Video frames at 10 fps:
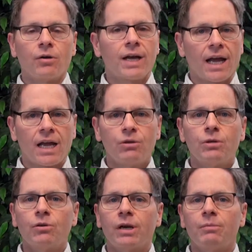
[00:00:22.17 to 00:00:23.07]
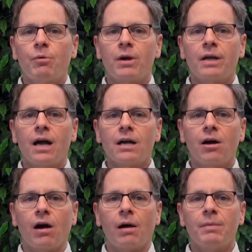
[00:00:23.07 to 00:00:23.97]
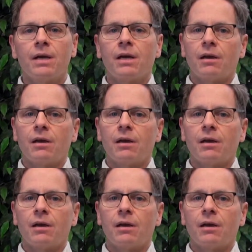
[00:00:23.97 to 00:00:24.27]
Go to annualcreditreport.com.